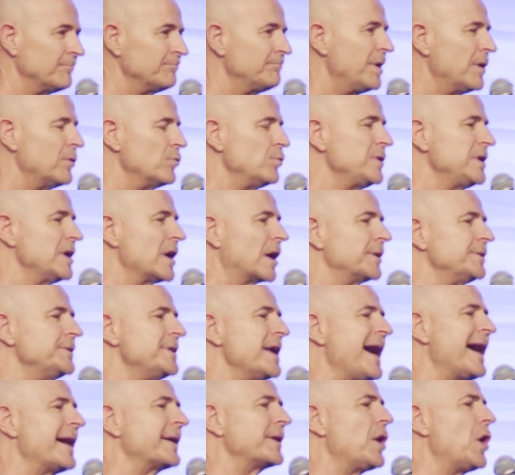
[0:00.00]
but we are
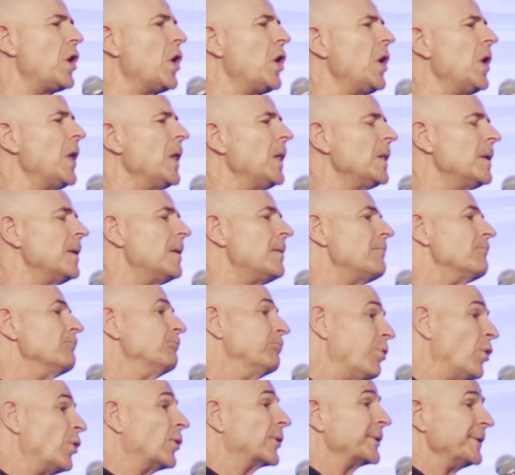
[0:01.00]
not all
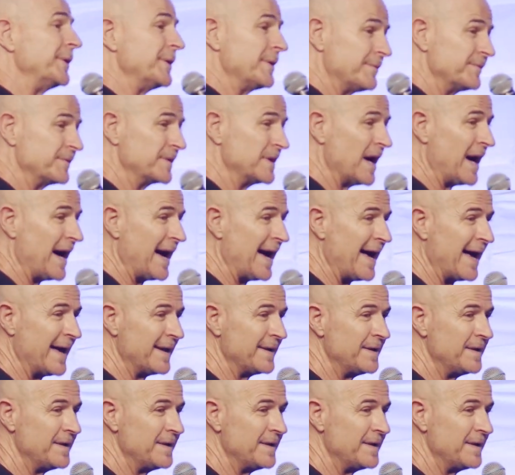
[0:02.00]
born of God.